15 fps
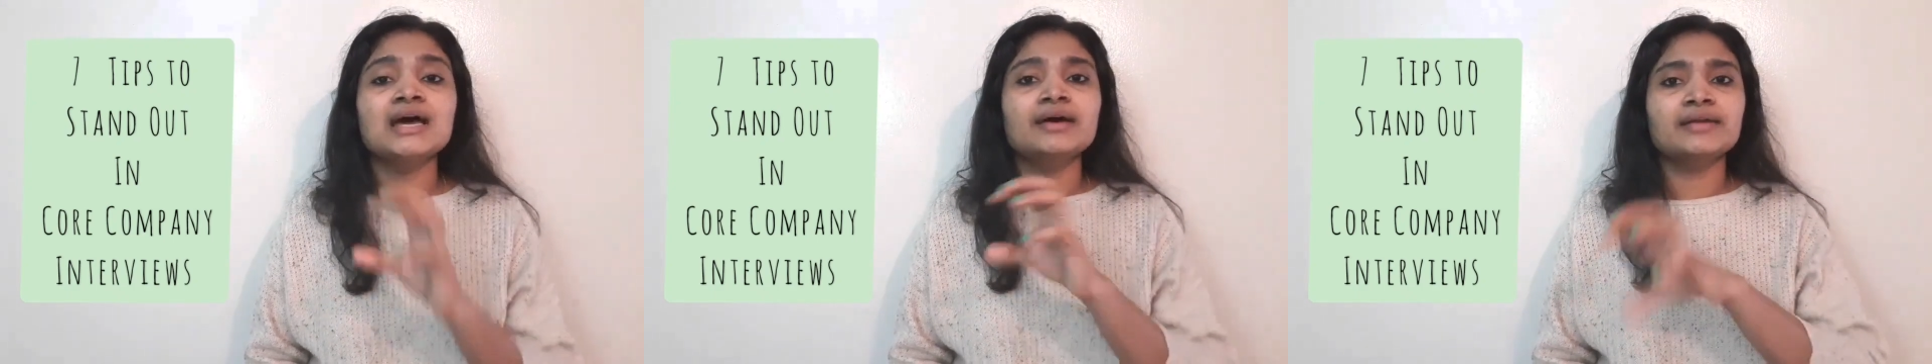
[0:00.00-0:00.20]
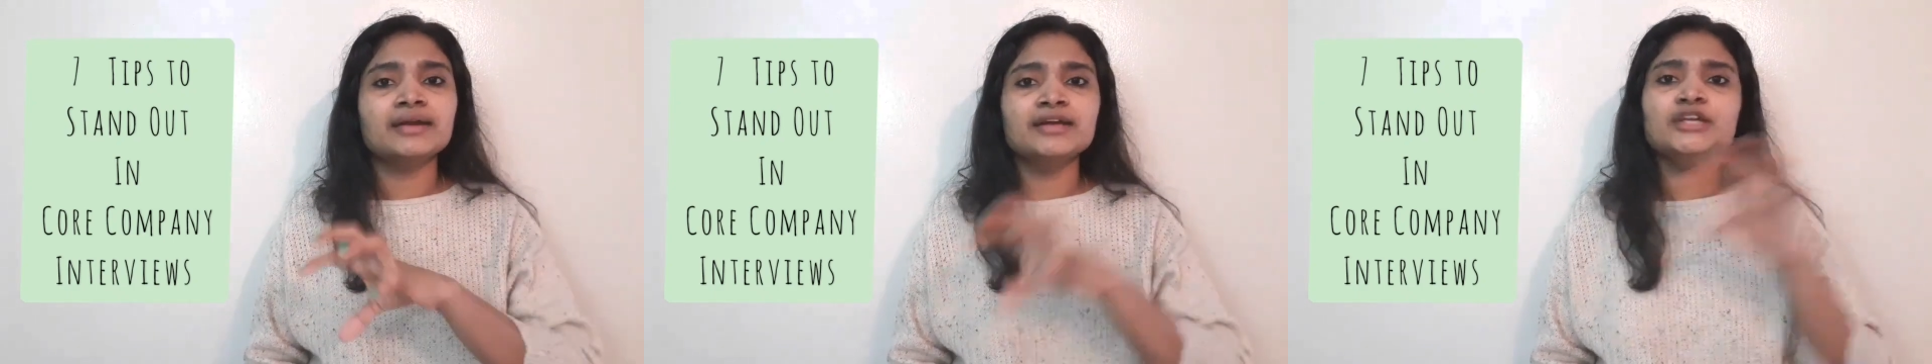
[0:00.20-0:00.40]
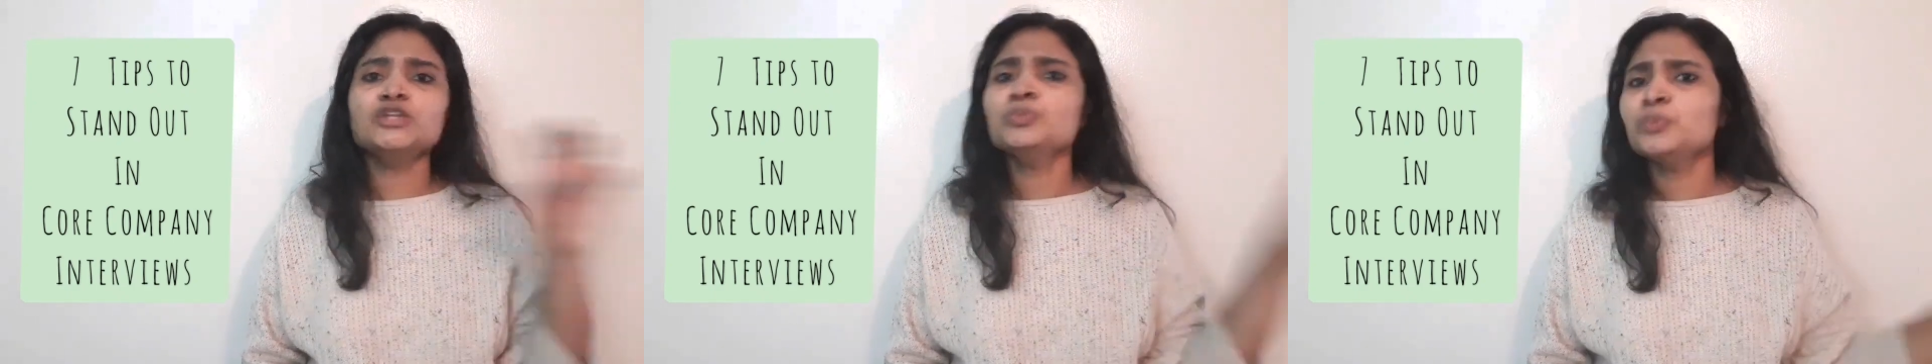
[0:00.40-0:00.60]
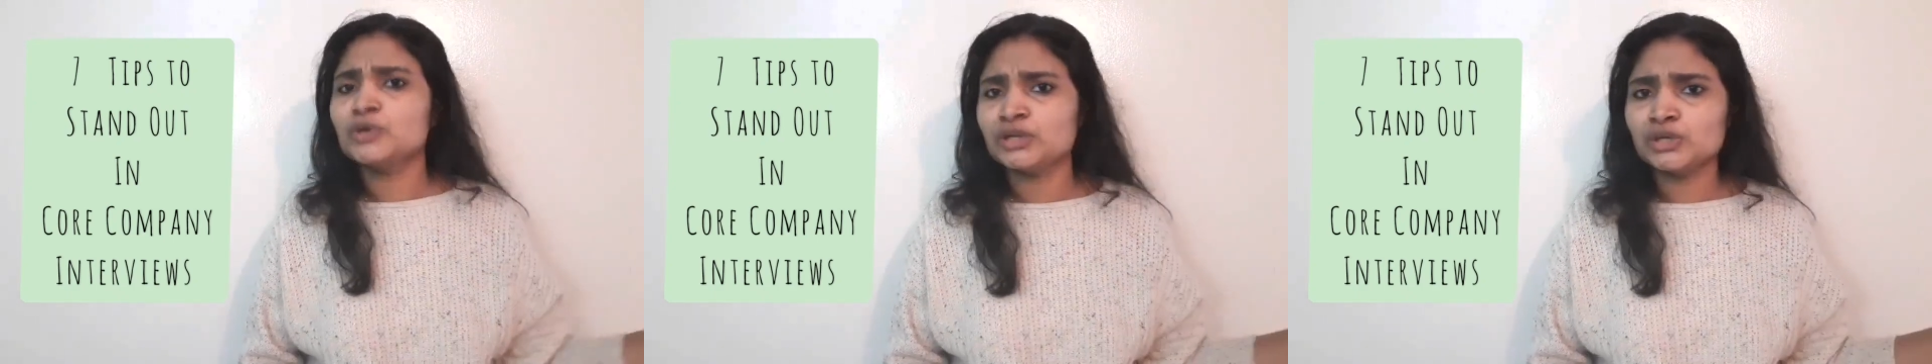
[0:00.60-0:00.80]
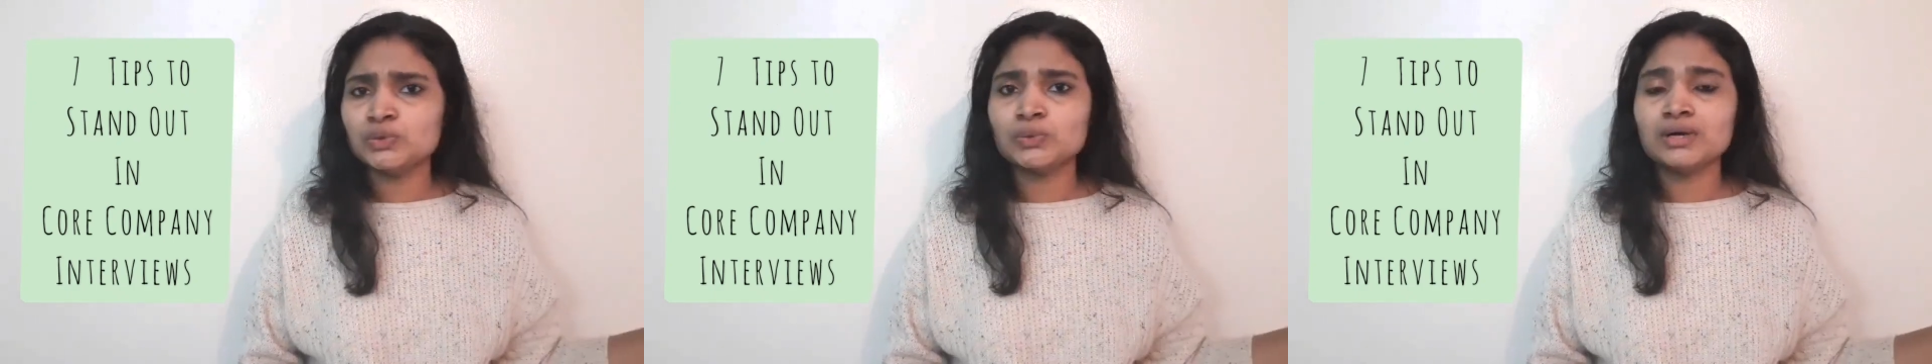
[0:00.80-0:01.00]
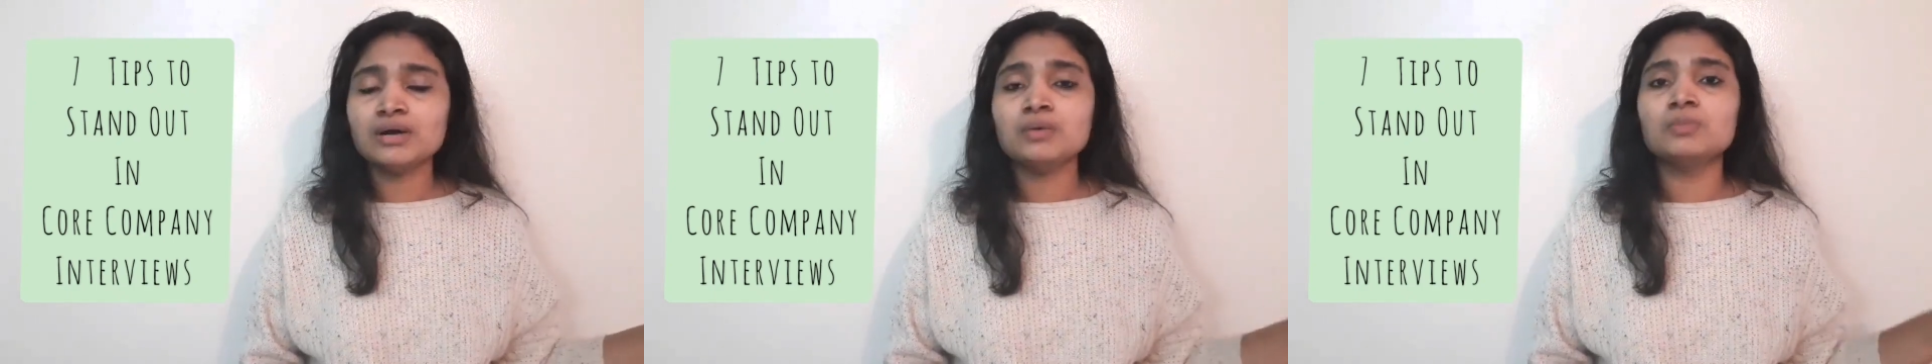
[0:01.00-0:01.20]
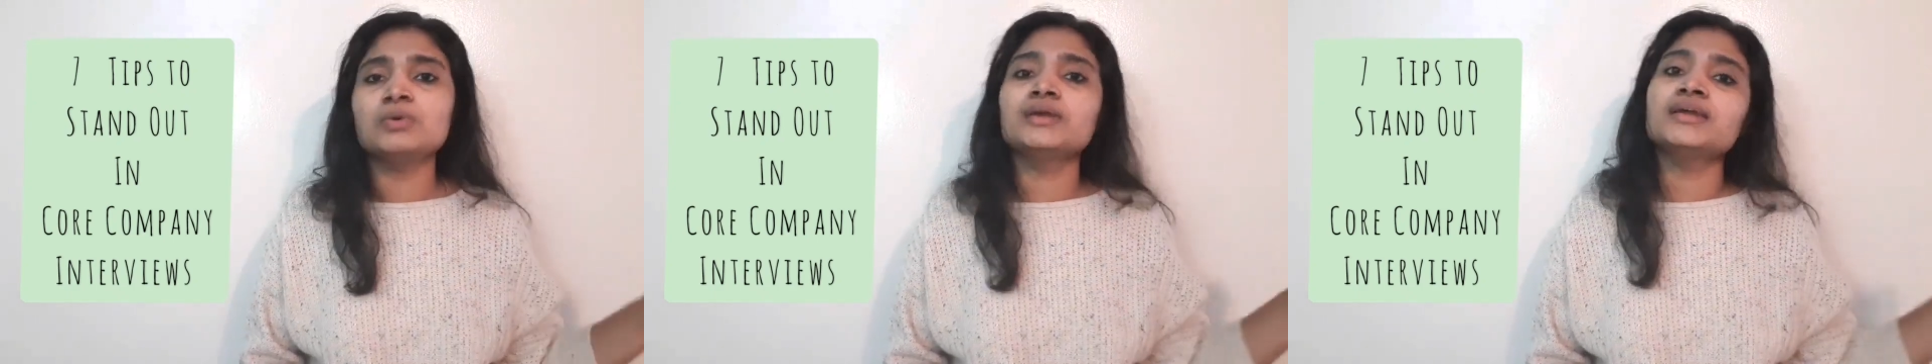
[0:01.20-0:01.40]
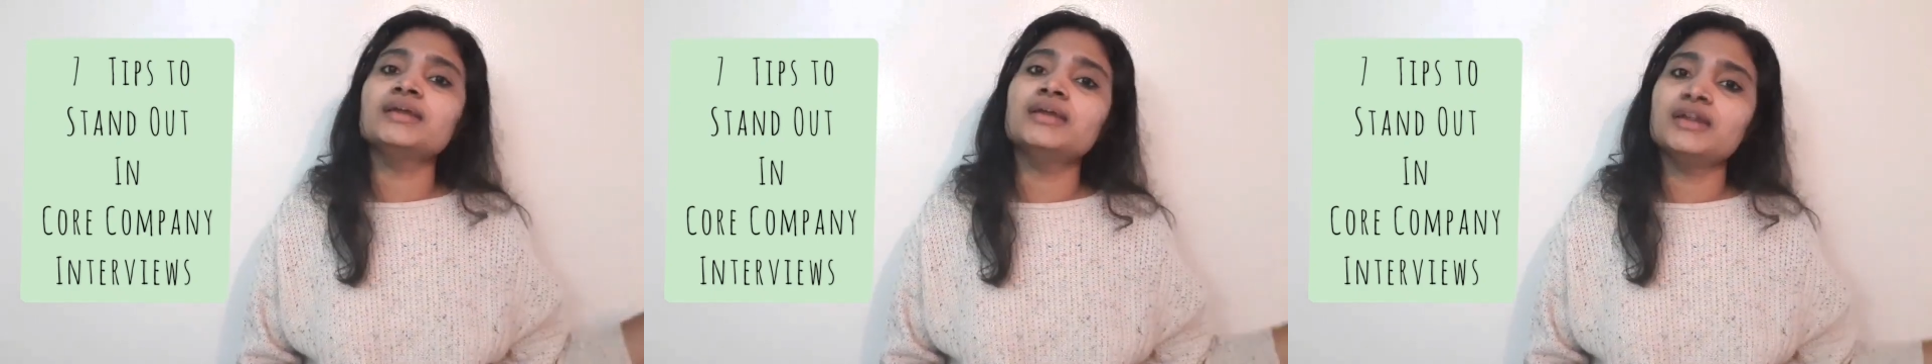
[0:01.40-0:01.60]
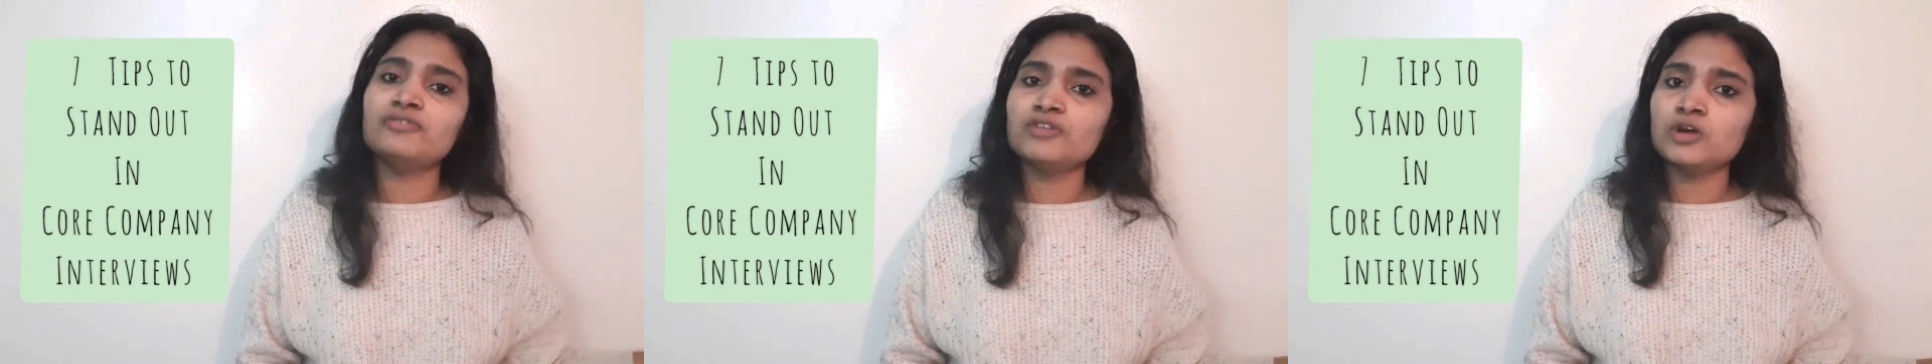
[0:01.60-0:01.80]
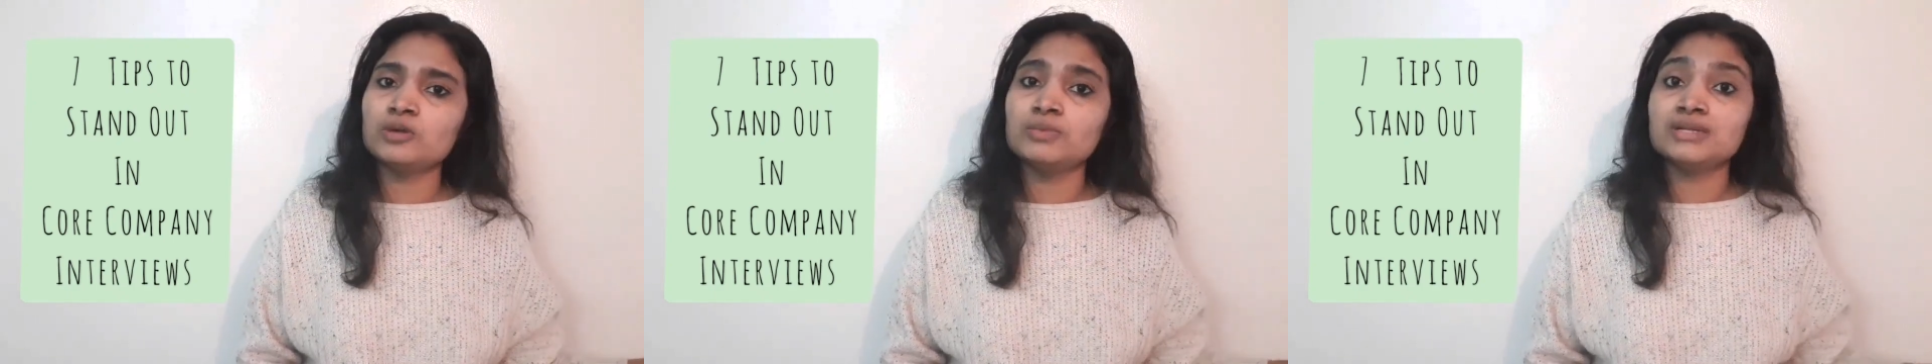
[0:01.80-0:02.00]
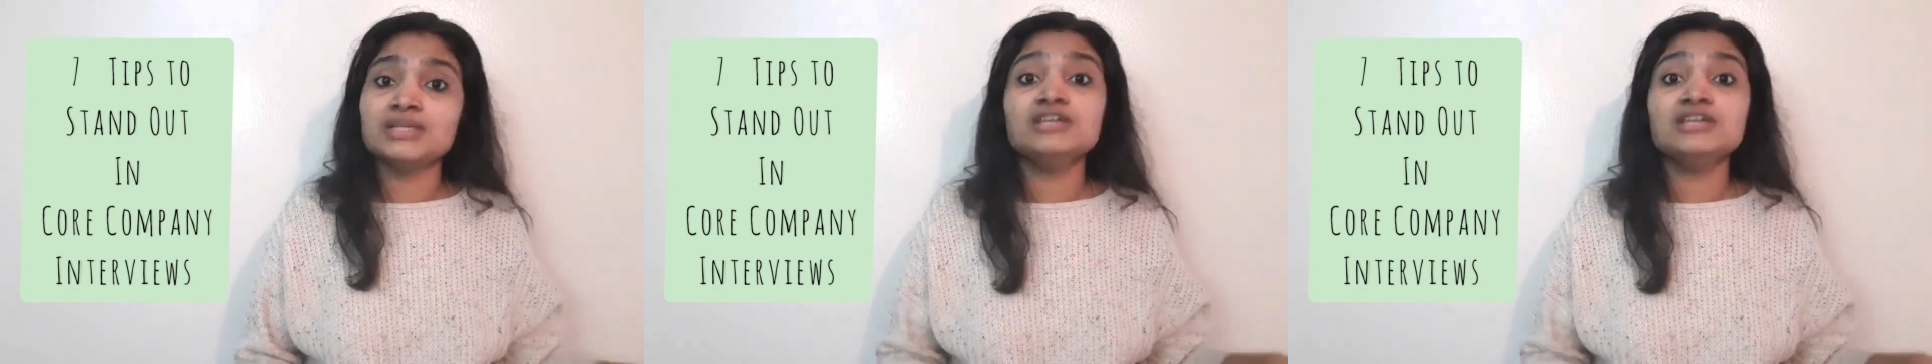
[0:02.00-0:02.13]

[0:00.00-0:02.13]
ready to put into a working environment.